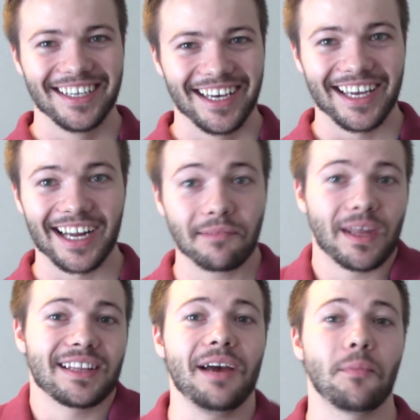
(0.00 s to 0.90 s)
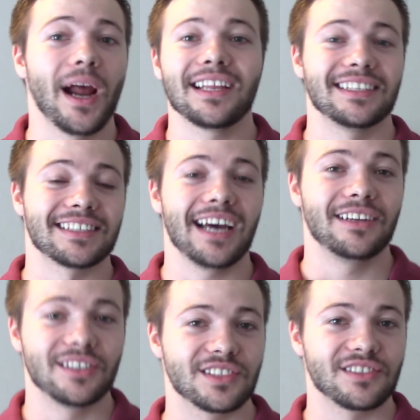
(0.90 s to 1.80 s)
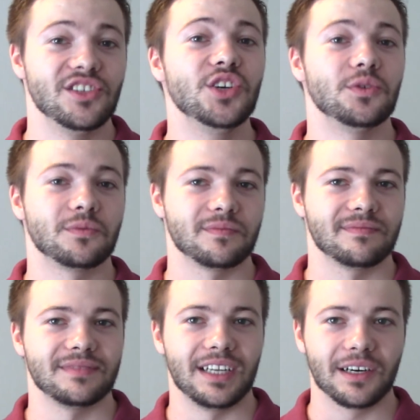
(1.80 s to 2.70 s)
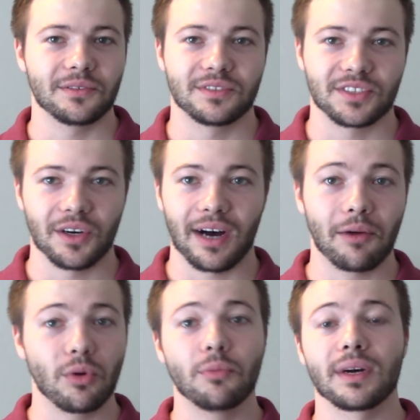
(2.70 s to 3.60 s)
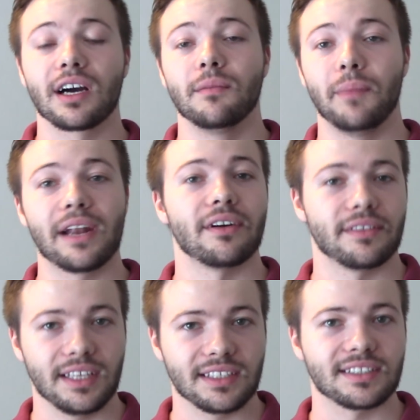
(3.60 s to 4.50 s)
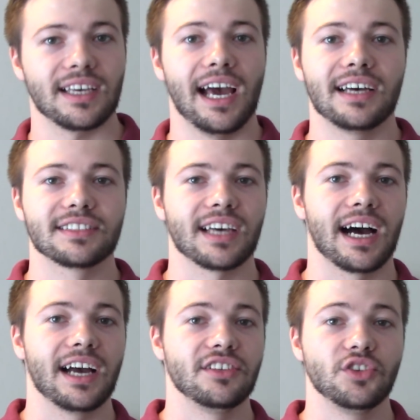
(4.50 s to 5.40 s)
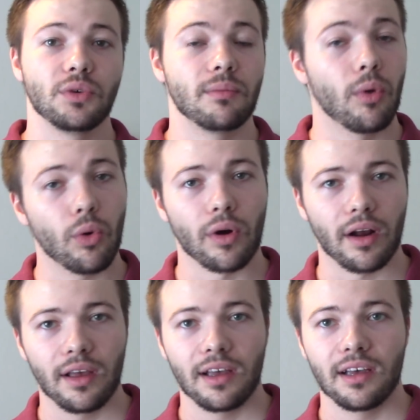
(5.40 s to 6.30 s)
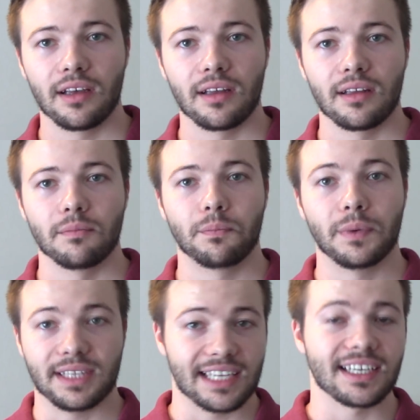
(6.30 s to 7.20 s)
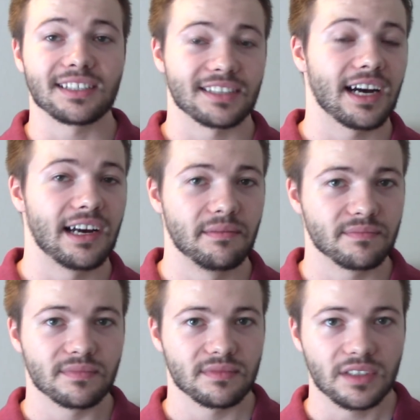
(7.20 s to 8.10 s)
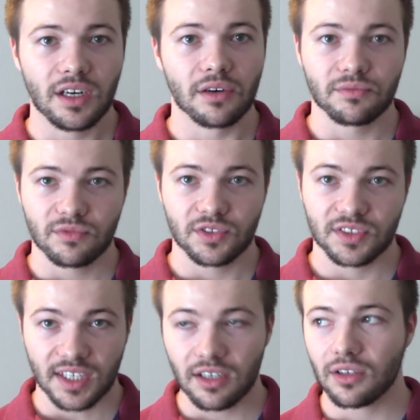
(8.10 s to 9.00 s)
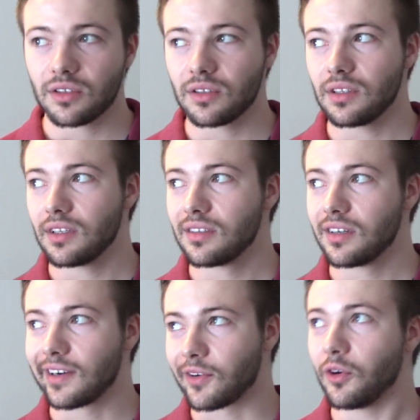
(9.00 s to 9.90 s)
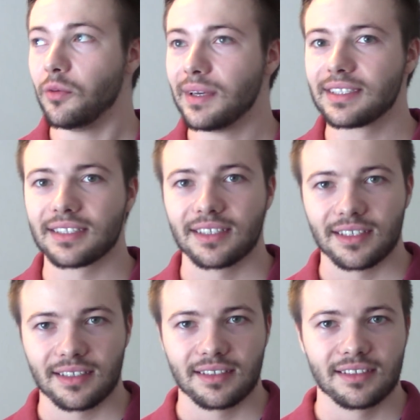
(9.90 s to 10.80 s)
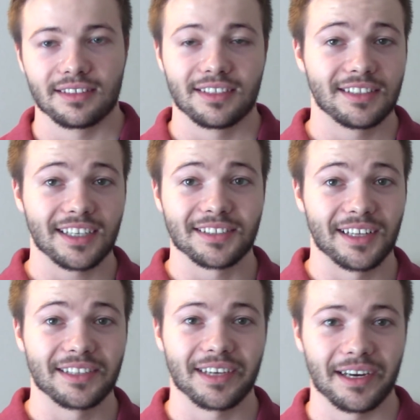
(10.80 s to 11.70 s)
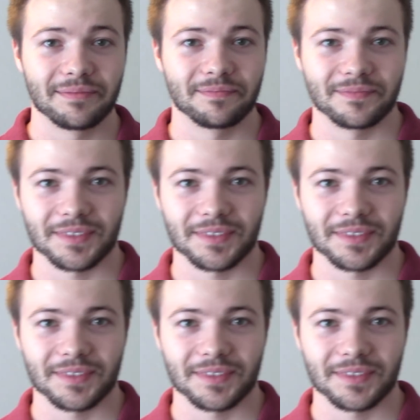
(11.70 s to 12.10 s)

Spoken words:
And I'm not that practiced either. It's new. You know, so I will become better at this as I do it more. But that takes time, you know. Skill accruement, it takes a long time.